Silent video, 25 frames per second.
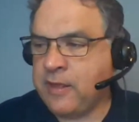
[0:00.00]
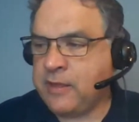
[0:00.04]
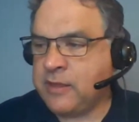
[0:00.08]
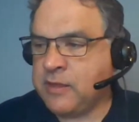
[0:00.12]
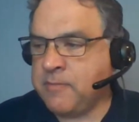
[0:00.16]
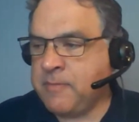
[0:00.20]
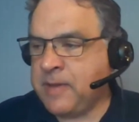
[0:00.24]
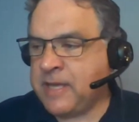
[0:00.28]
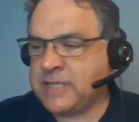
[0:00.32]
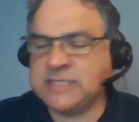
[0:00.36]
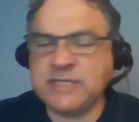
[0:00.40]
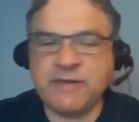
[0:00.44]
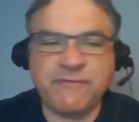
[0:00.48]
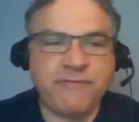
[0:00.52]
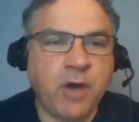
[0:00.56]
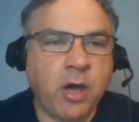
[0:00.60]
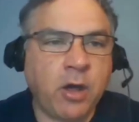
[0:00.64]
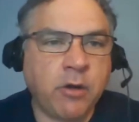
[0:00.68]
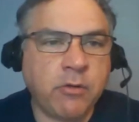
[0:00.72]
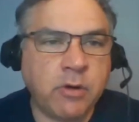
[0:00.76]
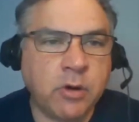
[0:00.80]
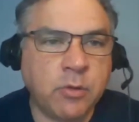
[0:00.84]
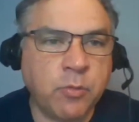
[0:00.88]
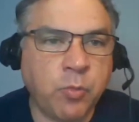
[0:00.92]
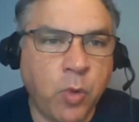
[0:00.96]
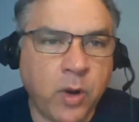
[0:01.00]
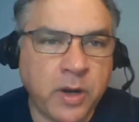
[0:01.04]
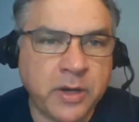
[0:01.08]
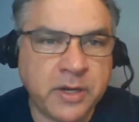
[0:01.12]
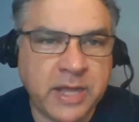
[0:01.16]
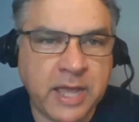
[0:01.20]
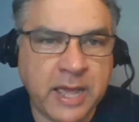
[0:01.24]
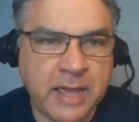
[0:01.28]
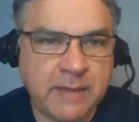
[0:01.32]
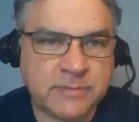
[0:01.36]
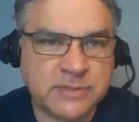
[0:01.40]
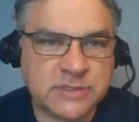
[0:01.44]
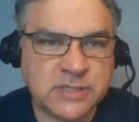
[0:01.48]
The Mets have 101
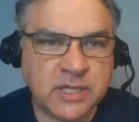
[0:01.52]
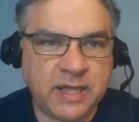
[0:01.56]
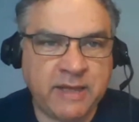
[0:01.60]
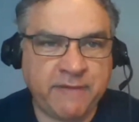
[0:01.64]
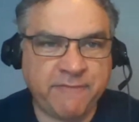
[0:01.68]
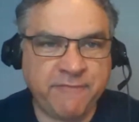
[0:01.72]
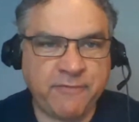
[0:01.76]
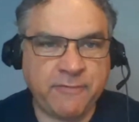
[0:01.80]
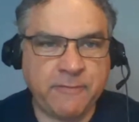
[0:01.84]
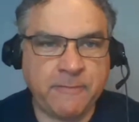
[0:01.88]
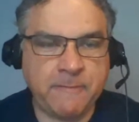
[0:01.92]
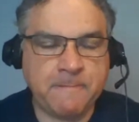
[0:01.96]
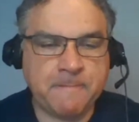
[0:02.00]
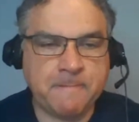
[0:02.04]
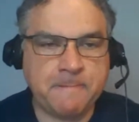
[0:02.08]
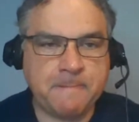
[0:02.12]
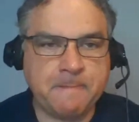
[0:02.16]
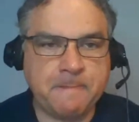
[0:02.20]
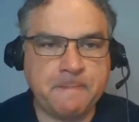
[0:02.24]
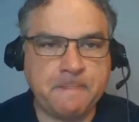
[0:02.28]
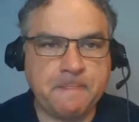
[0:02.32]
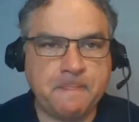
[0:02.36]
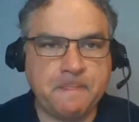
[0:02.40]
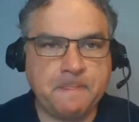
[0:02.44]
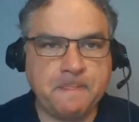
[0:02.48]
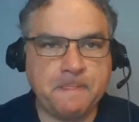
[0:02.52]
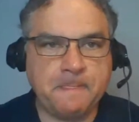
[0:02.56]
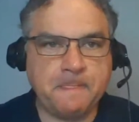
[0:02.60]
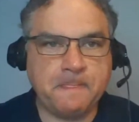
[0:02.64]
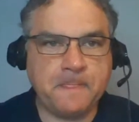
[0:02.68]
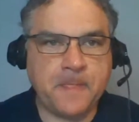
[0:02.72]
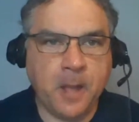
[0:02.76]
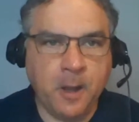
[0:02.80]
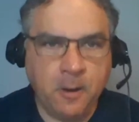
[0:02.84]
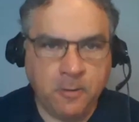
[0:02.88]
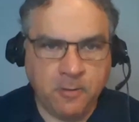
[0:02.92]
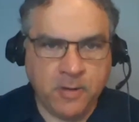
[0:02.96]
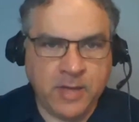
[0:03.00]
games left.
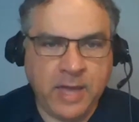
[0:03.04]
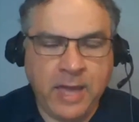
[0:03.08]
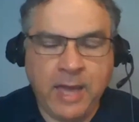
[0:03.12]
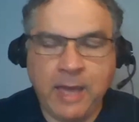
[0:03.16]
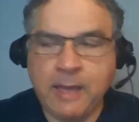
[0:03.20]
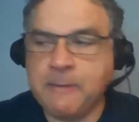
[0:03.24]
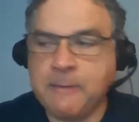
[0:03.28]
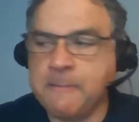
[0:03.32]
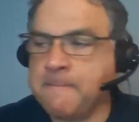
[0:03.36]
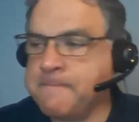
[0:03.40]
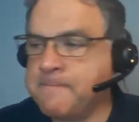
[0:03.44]
Okay.